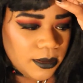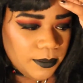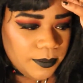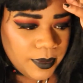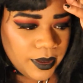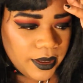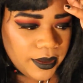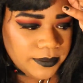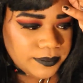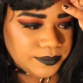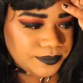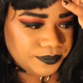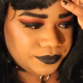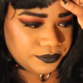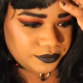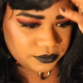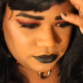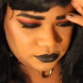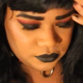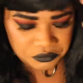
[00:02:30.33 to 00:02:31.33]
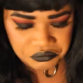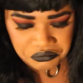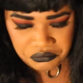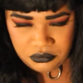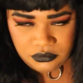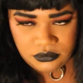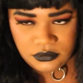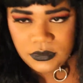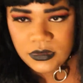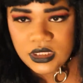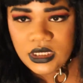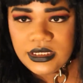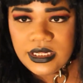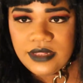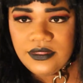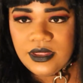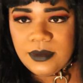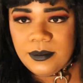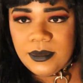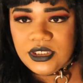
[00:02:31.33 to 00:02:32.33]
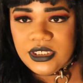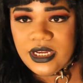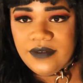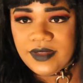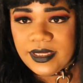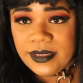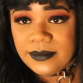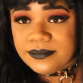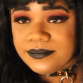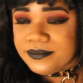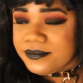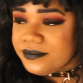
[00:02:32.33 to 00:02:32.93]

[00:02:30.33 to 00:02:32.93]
but I didn't think much of it.